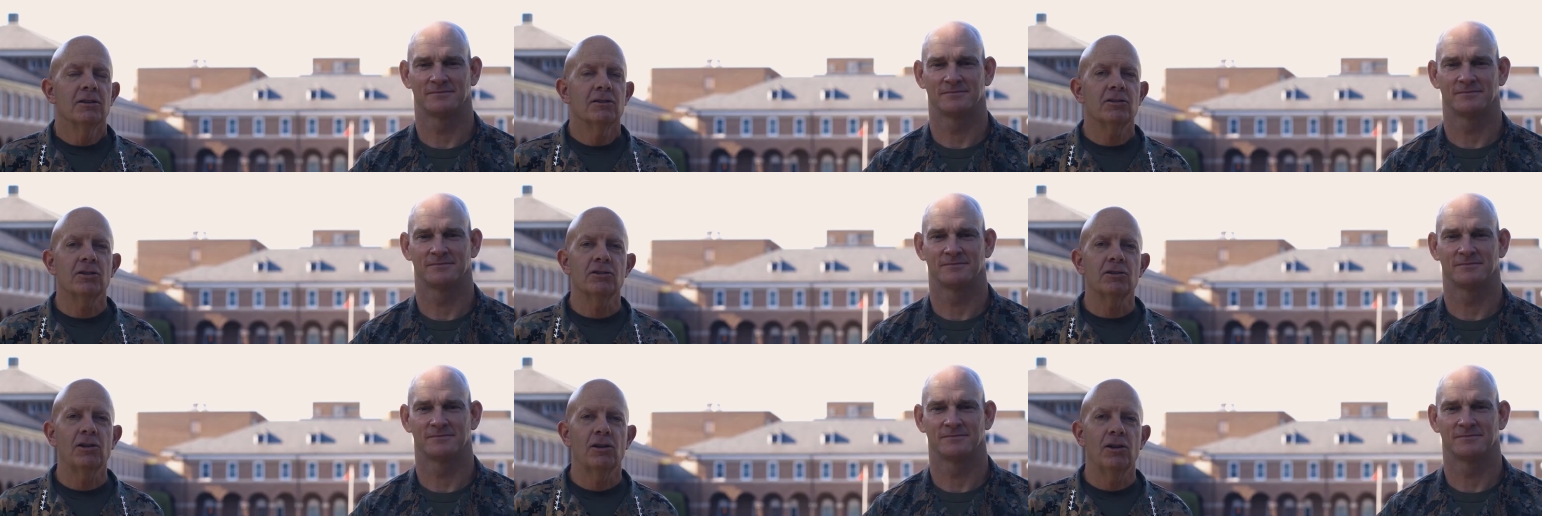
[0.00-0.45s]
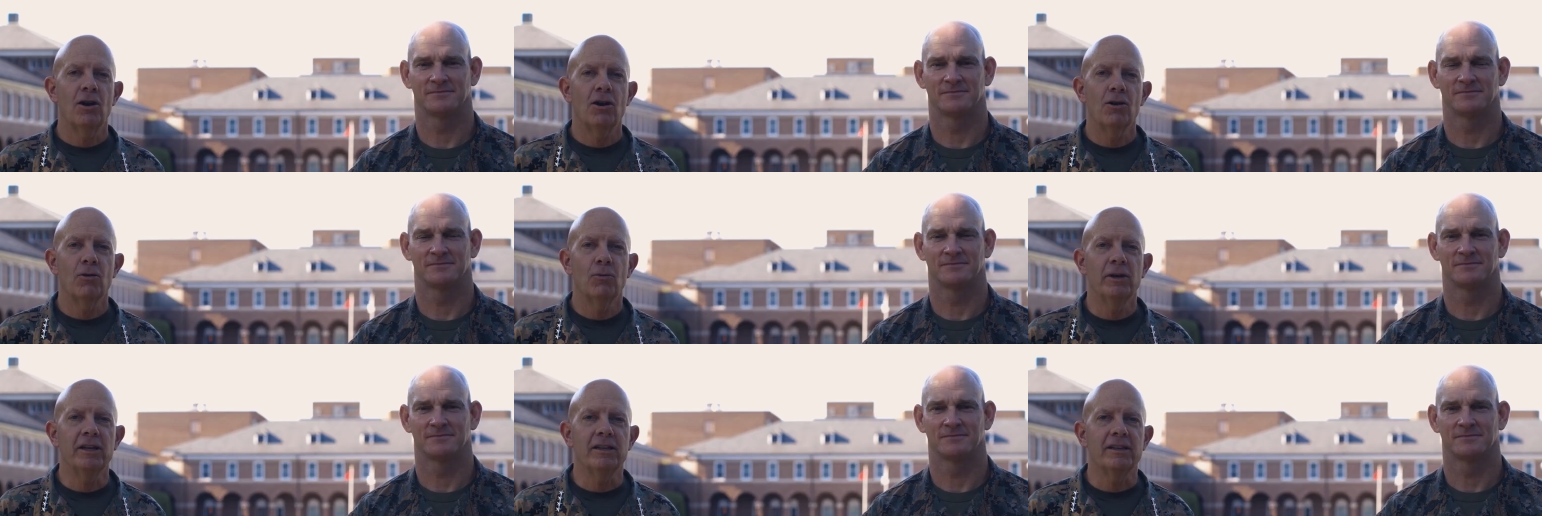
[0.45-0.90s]
Speaker 1: This is a
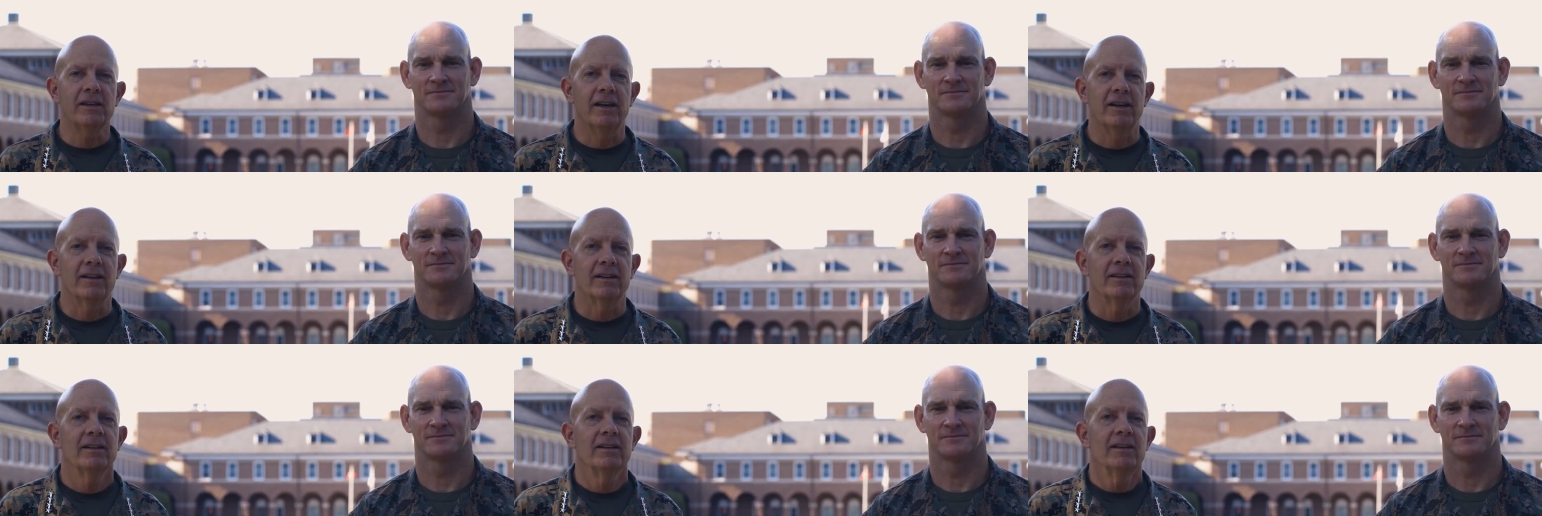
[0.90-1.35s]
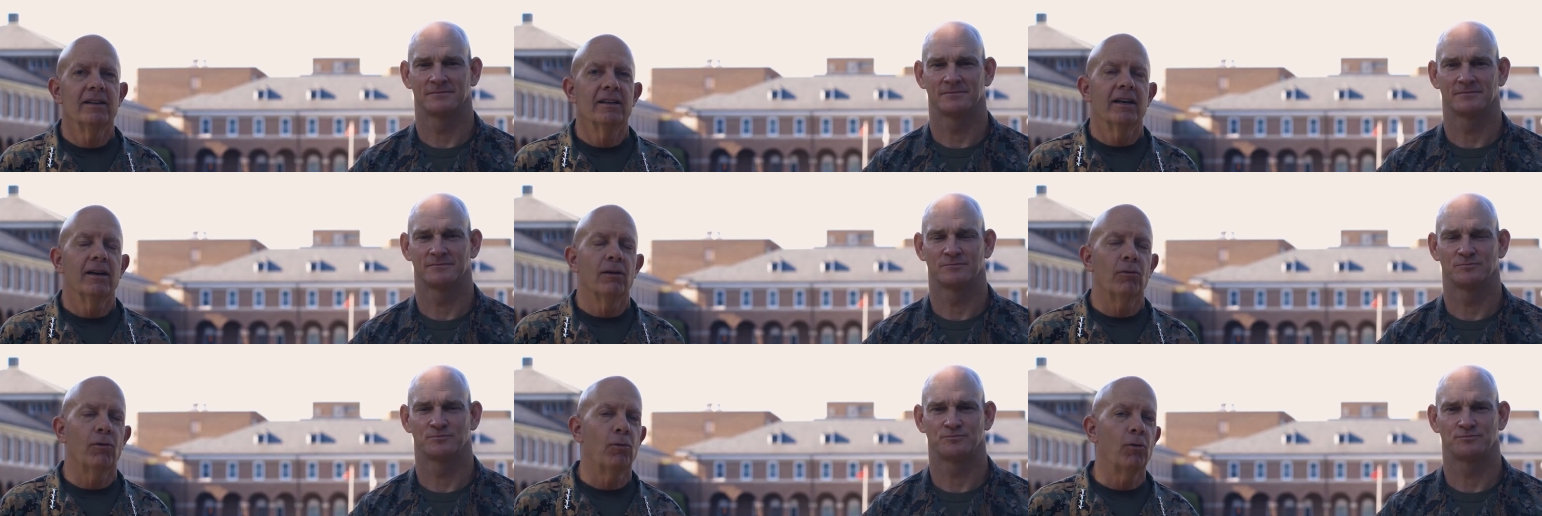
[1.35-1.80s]
long weekend,
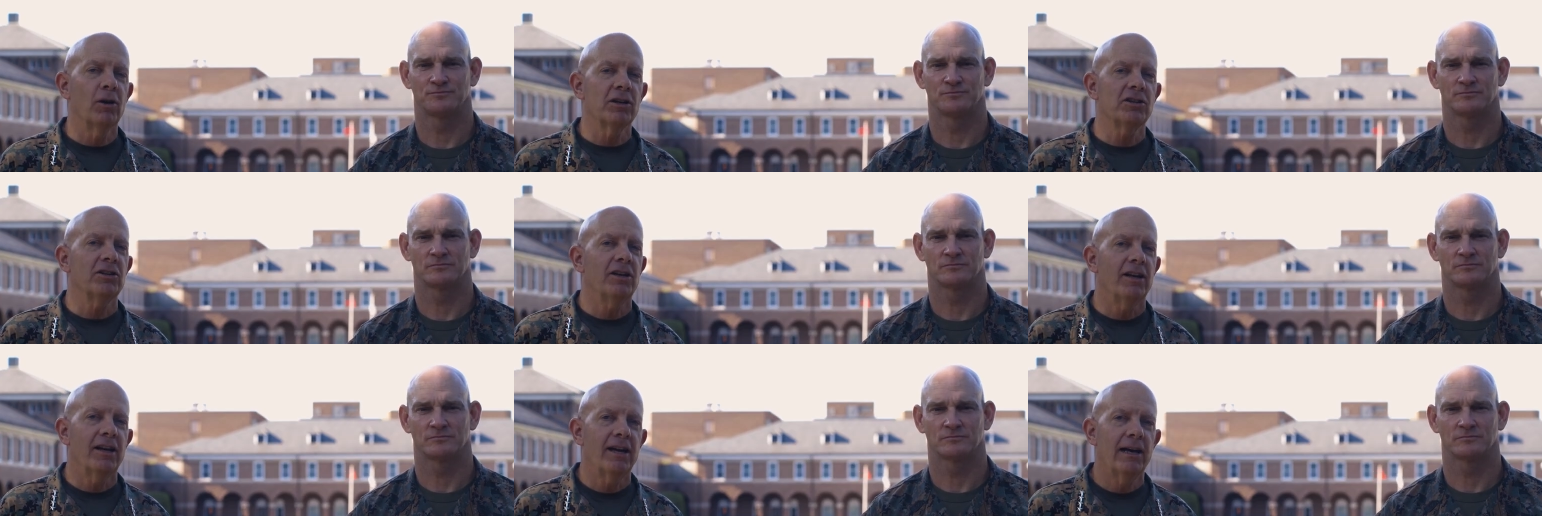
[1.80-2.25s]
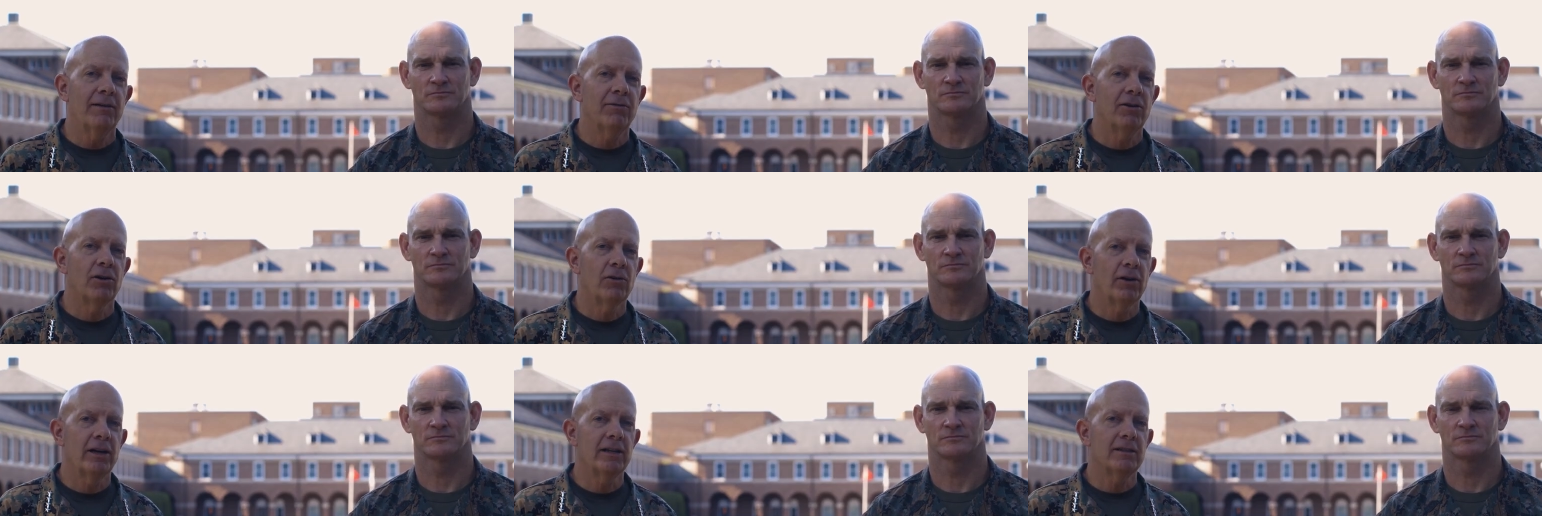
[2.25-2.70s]
and we want you to have
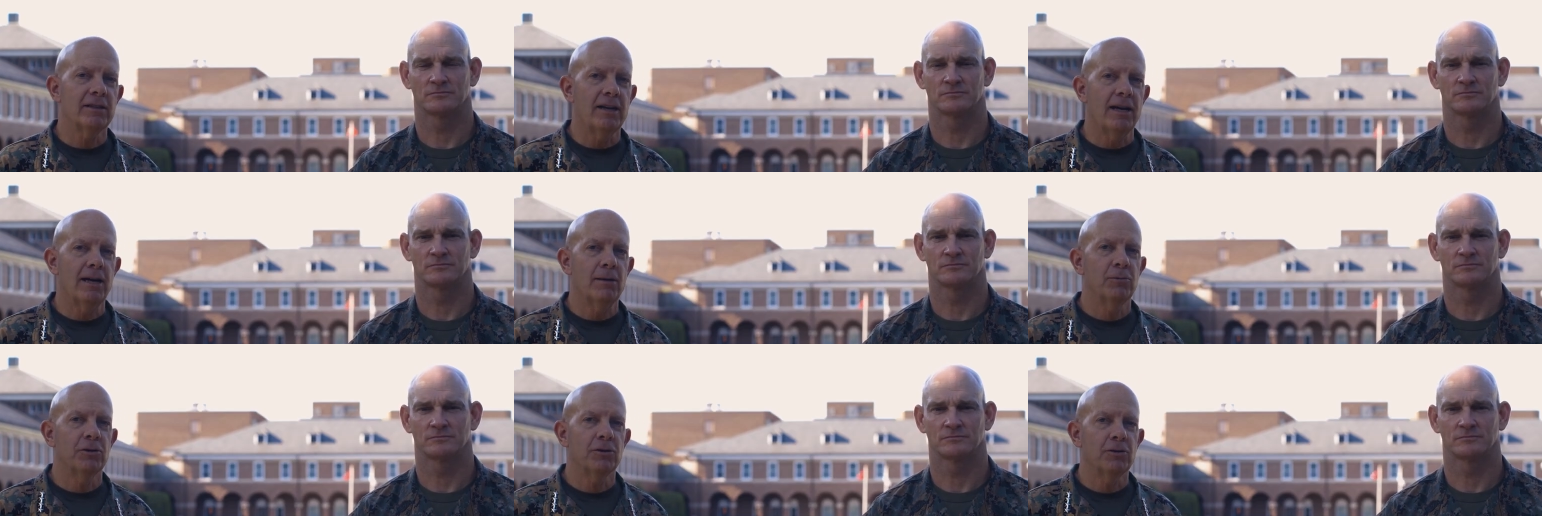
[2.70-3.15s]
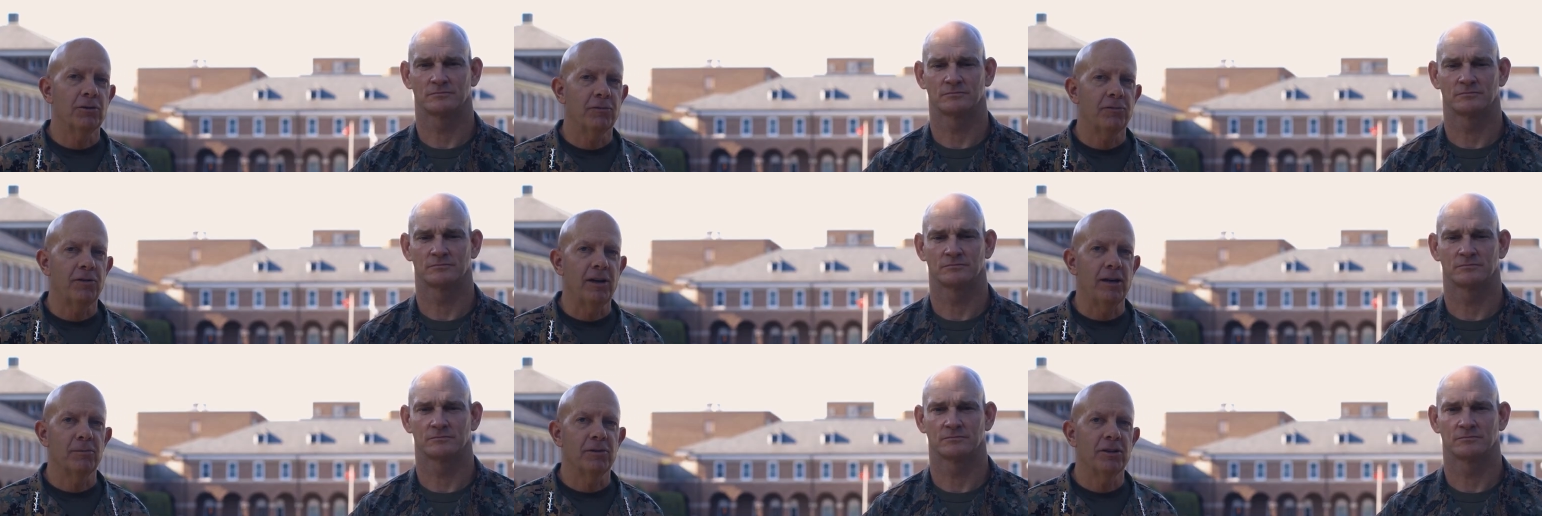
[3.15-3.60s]
a great time with your
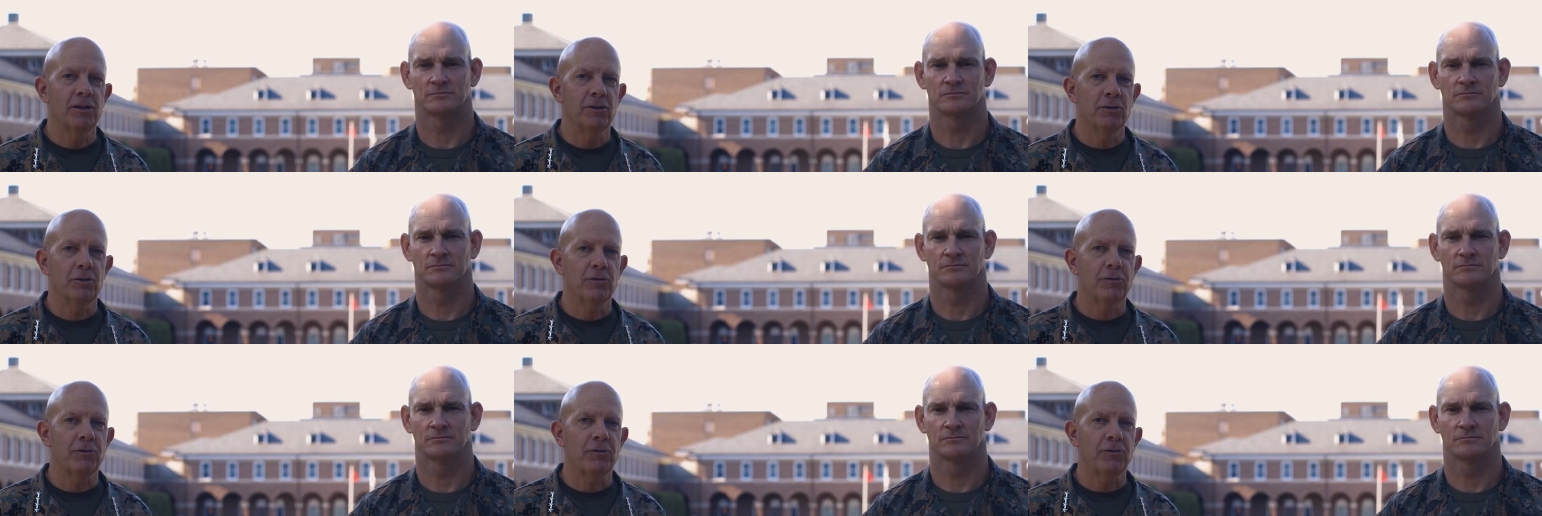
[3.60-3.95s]
family and your